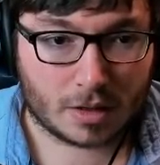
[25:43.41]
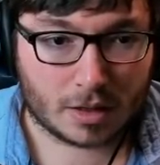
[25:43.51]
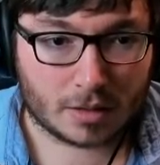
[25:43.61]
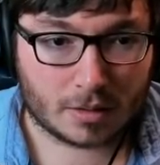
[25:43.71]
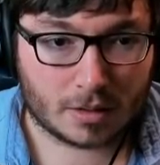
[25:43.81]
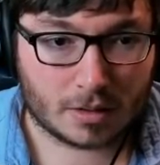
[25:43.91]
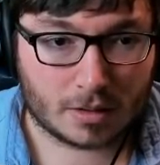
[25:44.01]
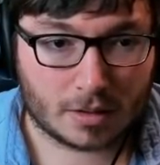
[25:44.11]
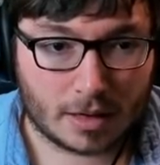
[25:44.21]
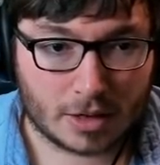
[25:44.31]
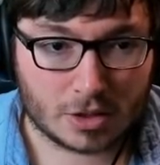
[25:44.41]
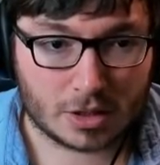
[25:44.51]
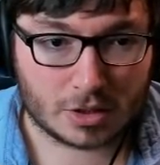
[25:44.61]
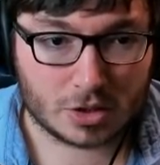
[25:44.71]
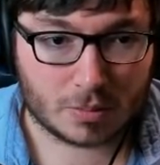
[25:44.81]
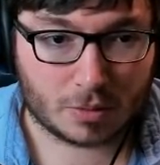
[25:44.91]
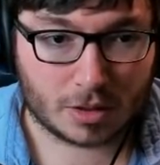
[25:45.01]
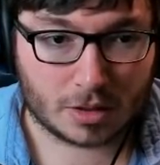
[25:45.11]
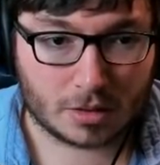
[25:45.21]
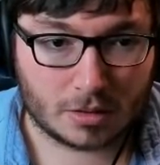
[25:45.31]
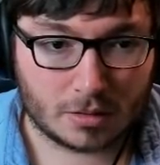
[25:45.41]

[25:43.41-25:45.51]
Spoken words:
like, actually legit pretty good.